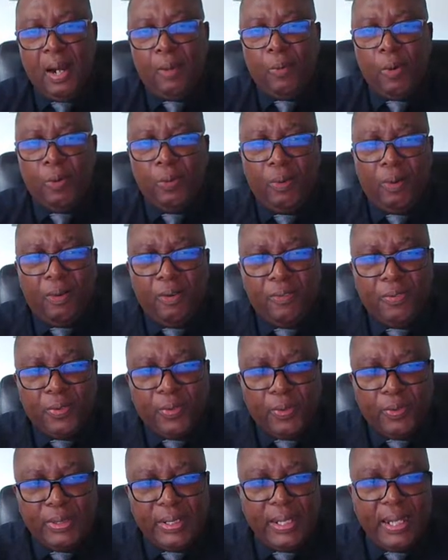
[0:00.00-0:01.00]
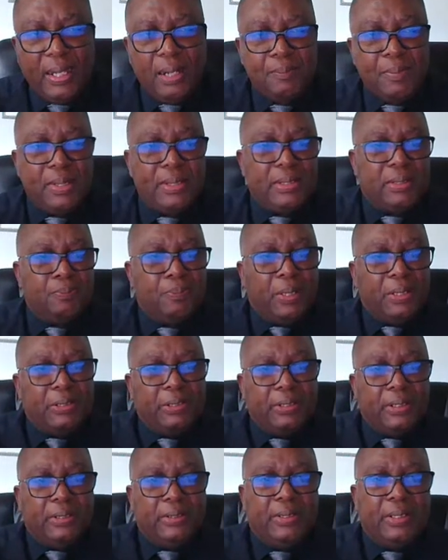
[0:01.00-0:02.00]
I won't go over all the elements,
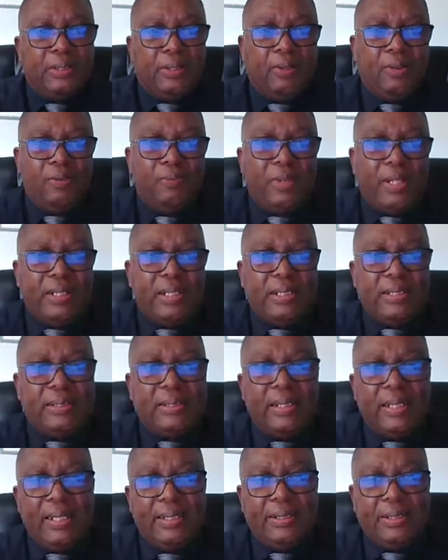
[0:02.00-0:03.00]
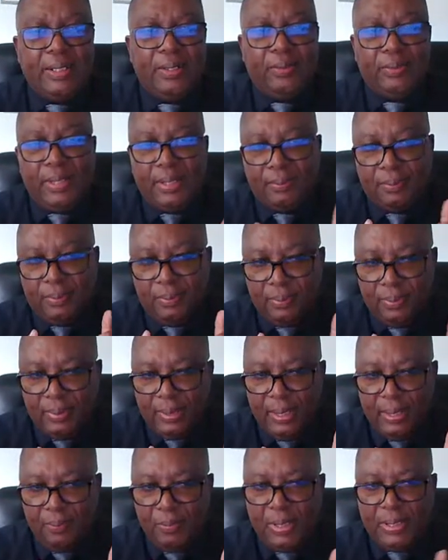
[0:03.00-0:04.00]
but just to note that there's lead shielding,
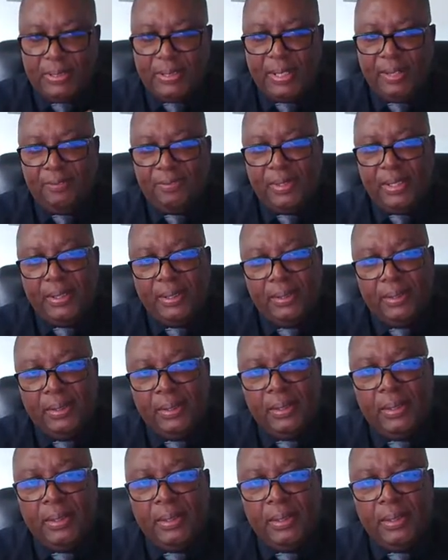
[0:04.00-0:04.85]
dealing with safety.